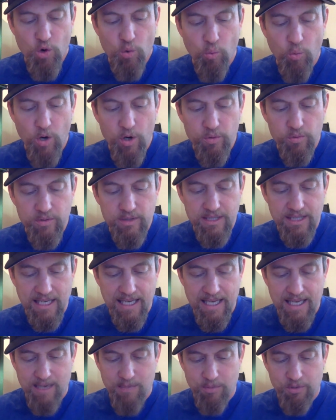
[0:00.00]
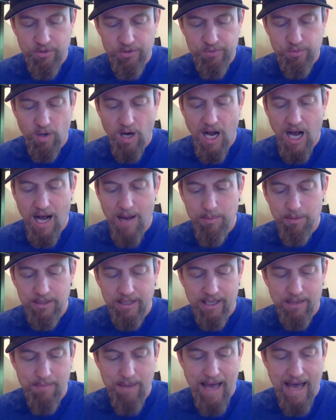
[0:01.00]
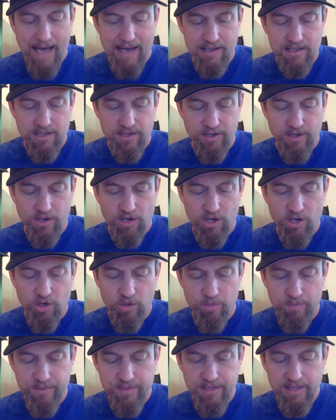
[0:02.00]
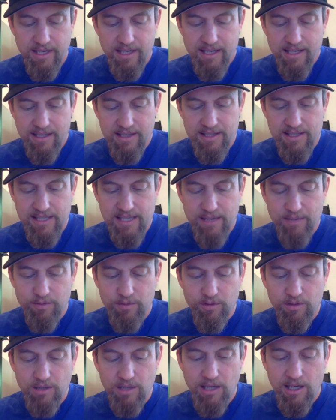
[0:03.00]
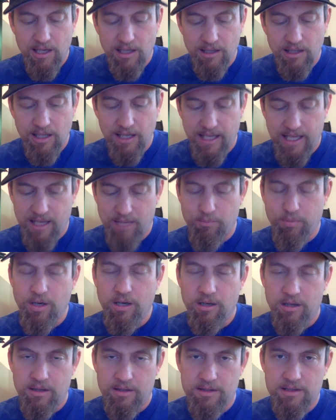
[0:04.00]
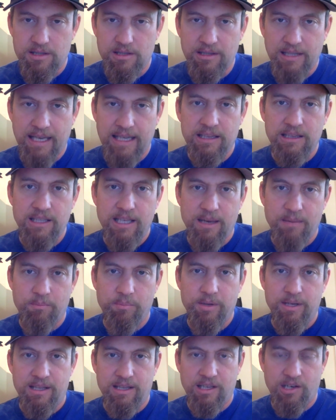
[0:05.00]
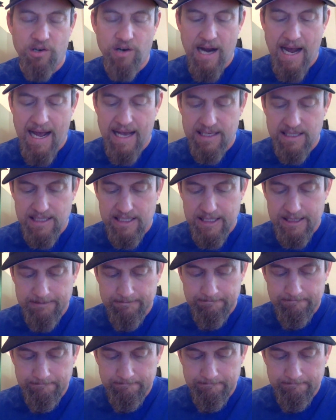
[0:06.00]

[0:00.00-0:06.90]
Wounded animals were hobbling back to their homes, and several unlucky birds lay limp in the grass.